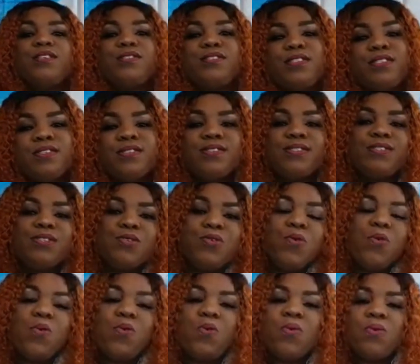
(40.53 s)
to
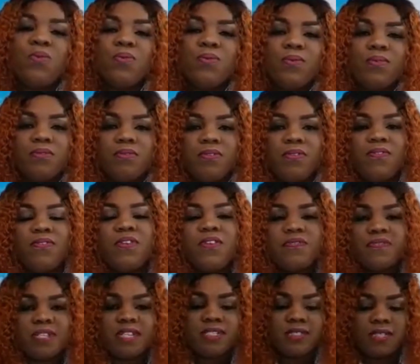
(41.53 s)
do
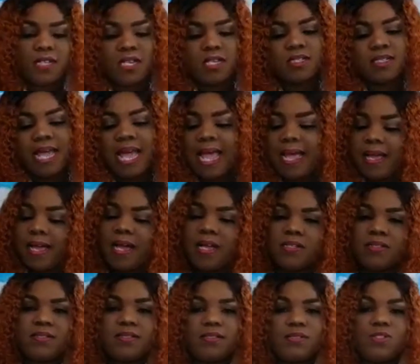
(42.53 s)
15 things I
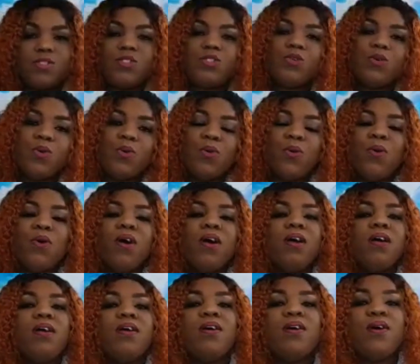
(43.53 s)
can't do
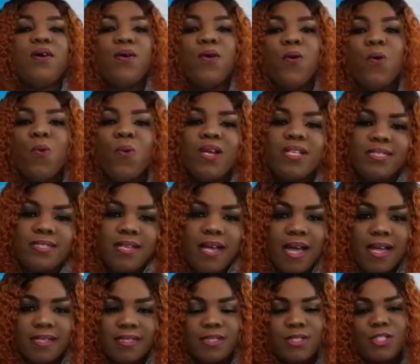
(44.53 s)

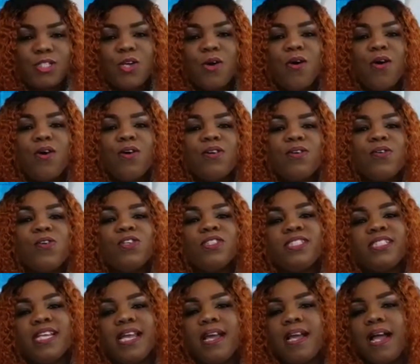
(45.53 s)
without. So go
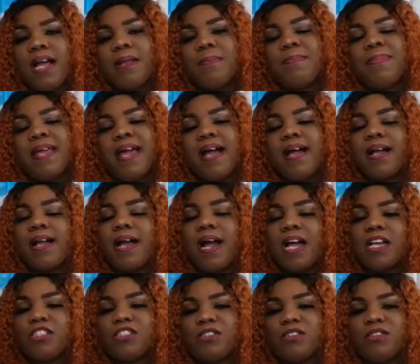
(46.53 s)
check out
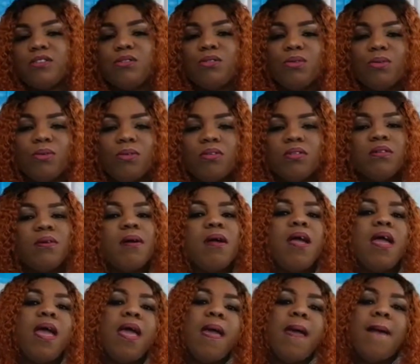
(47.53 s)
Bianca. She do
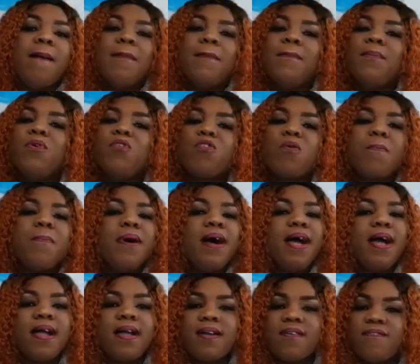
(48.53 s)

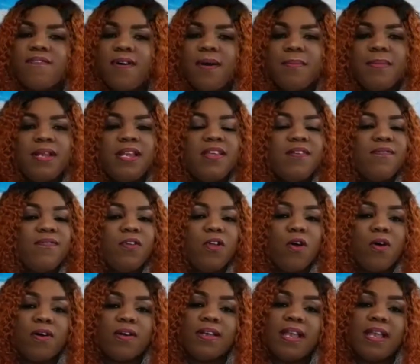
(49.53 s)
mukbang, family vlog,